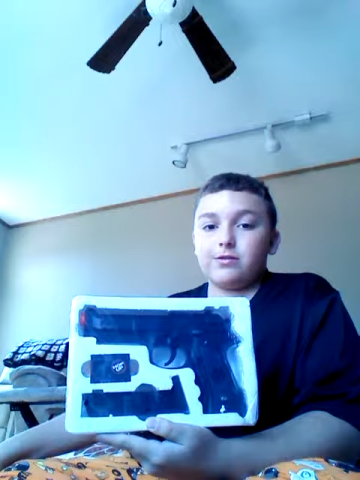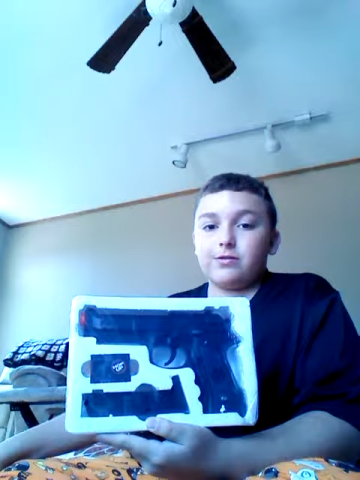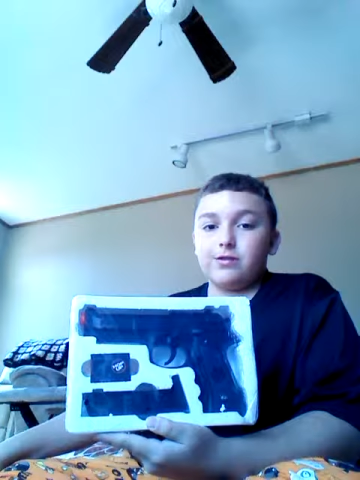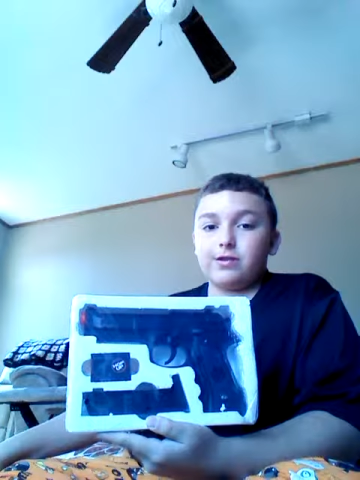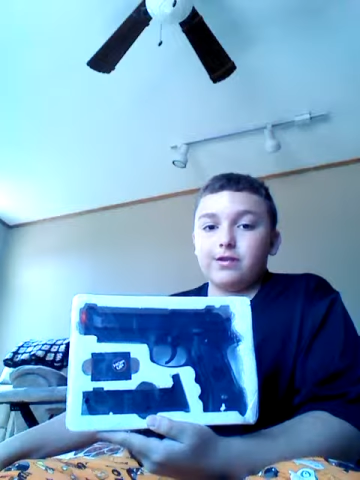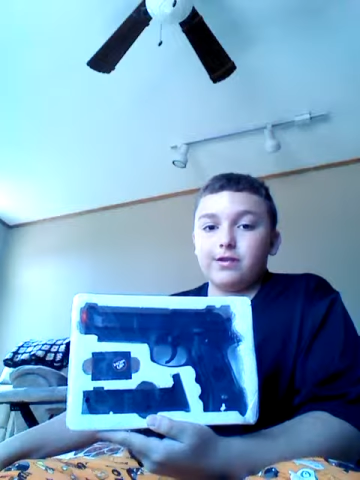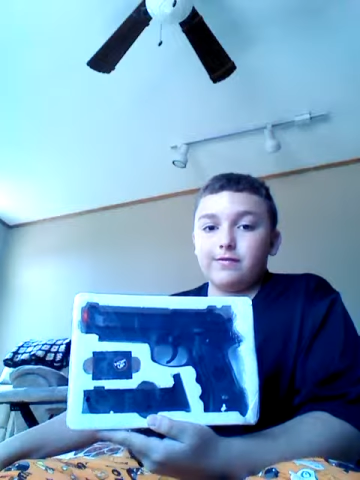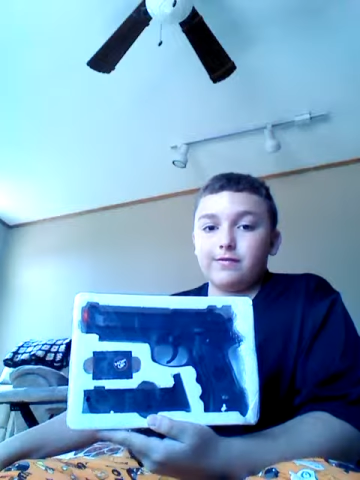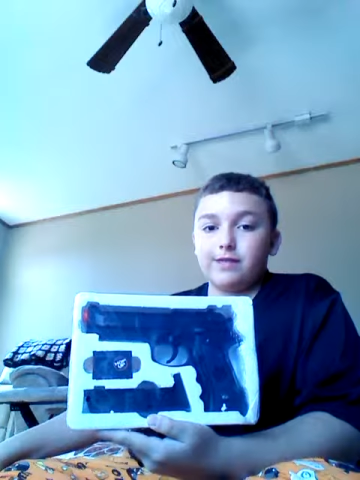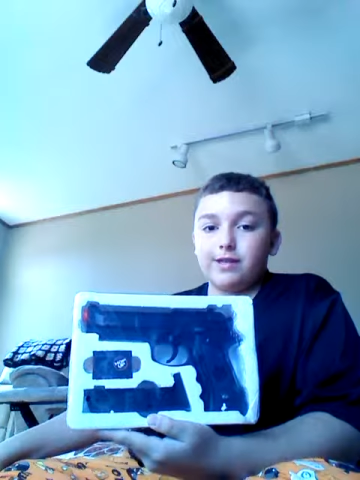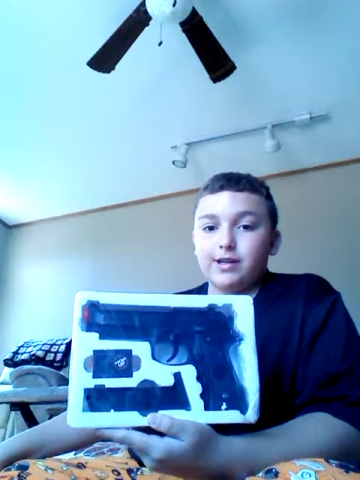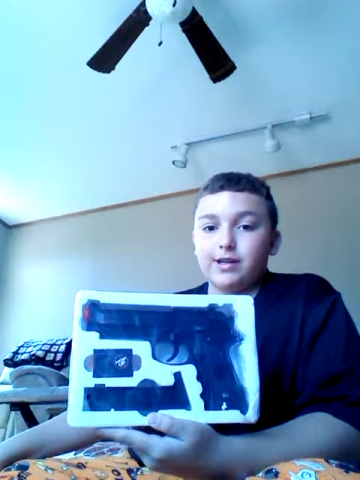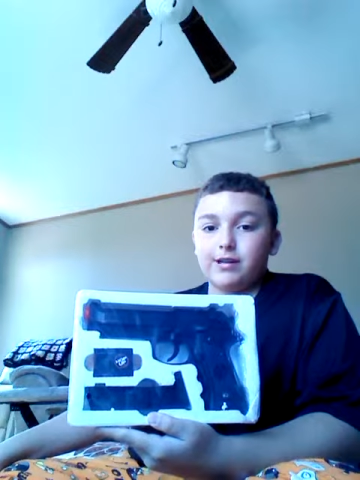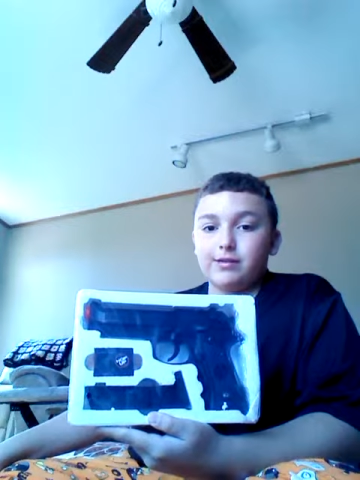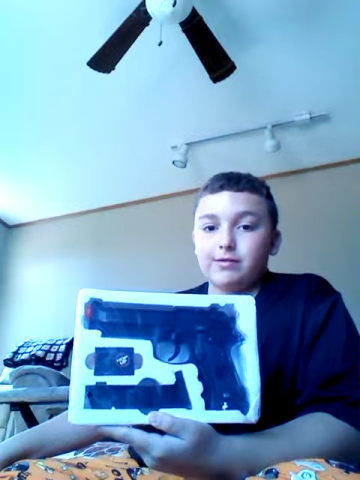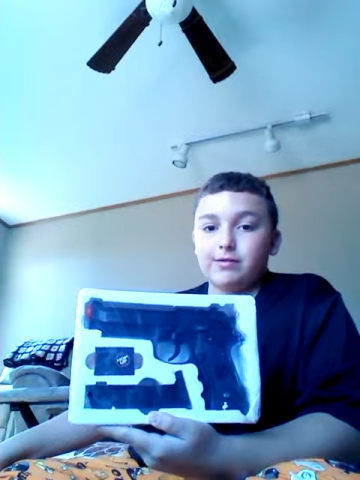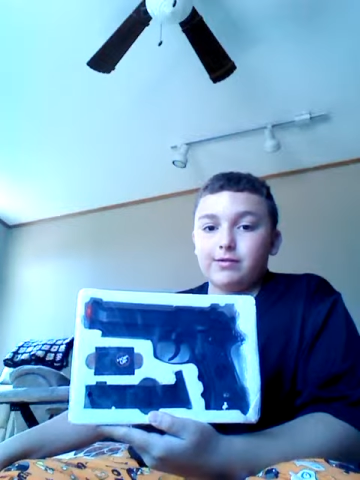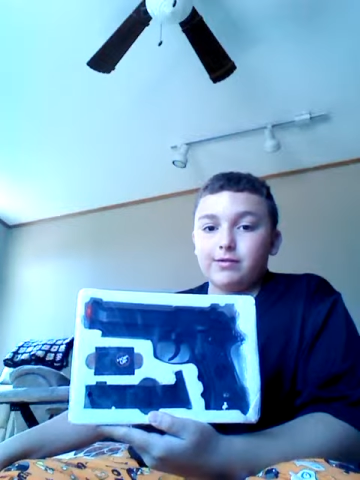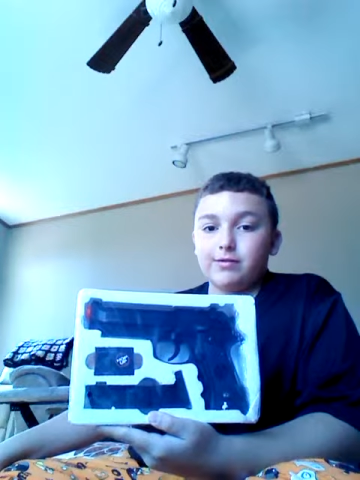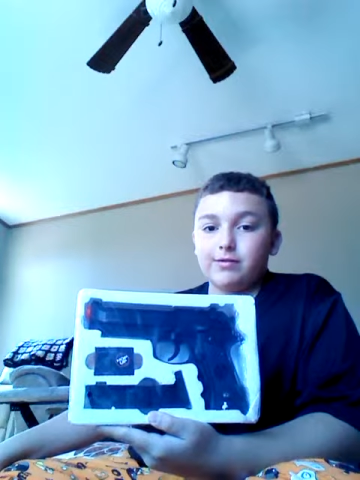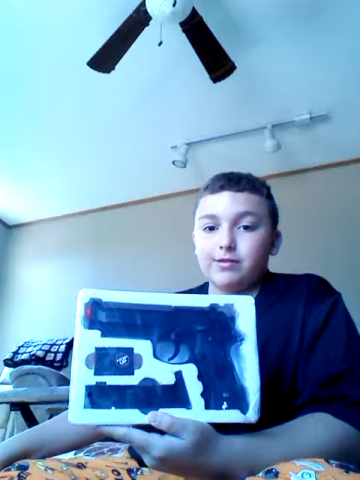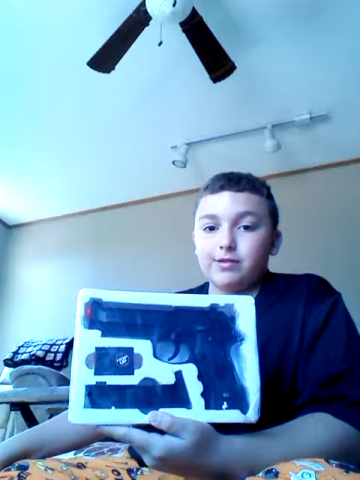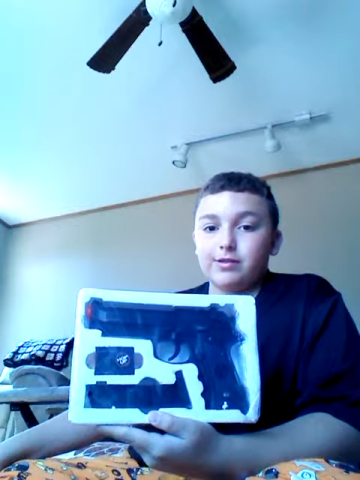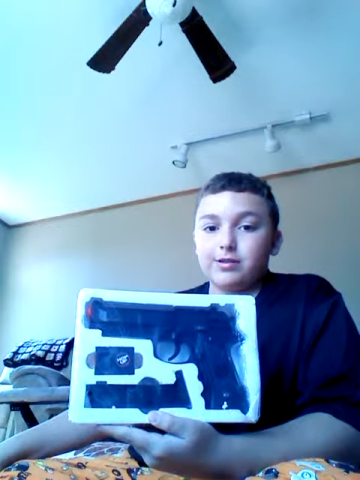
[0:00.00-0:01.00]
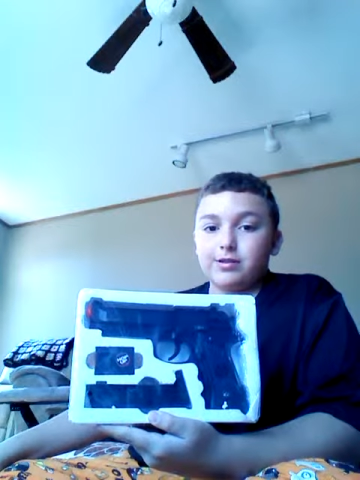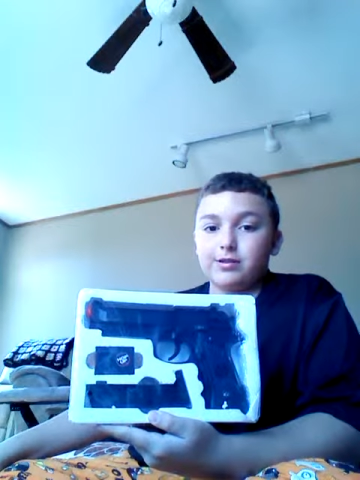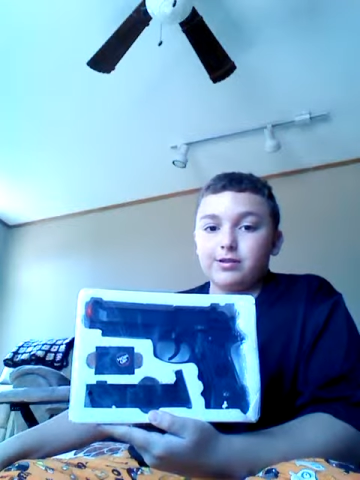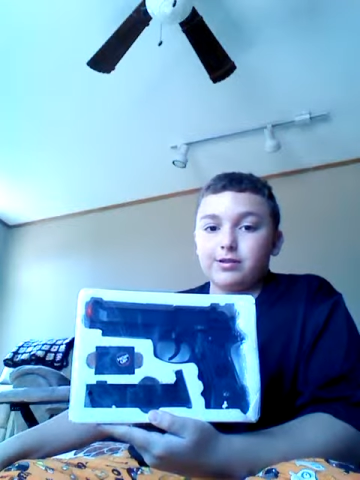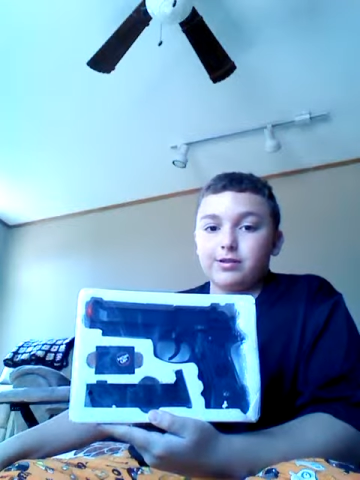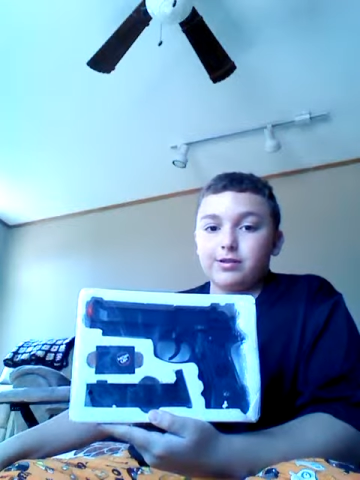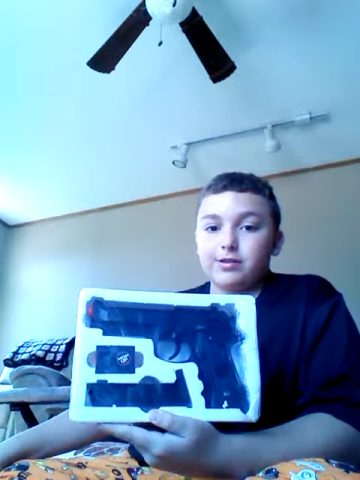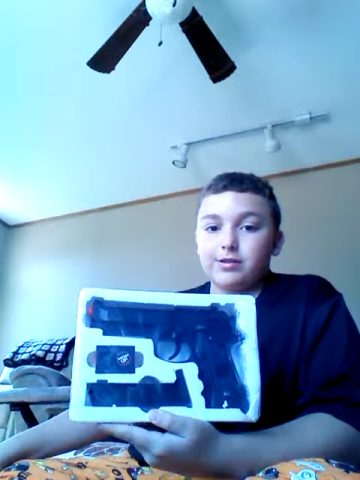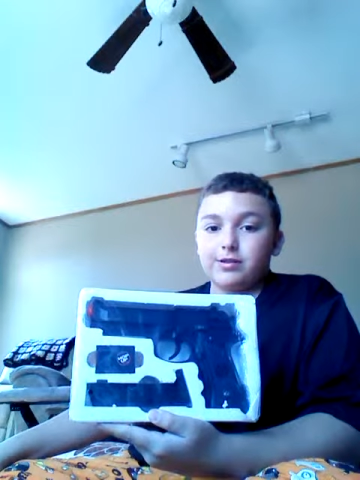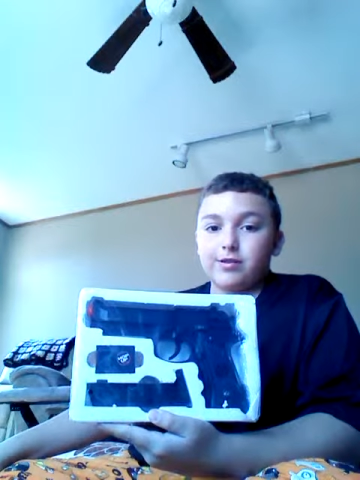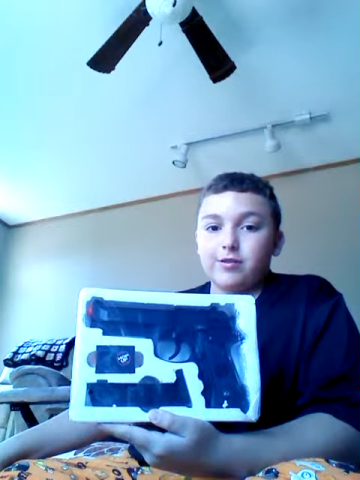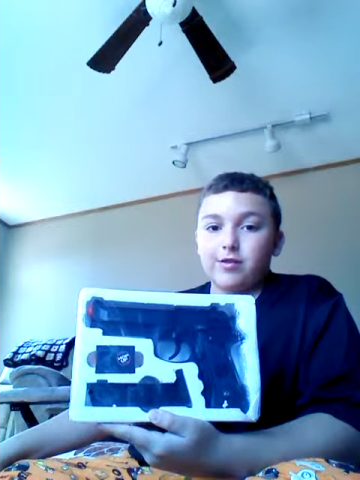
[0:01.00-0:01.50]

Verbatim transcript: You leave it outdoors. It's just a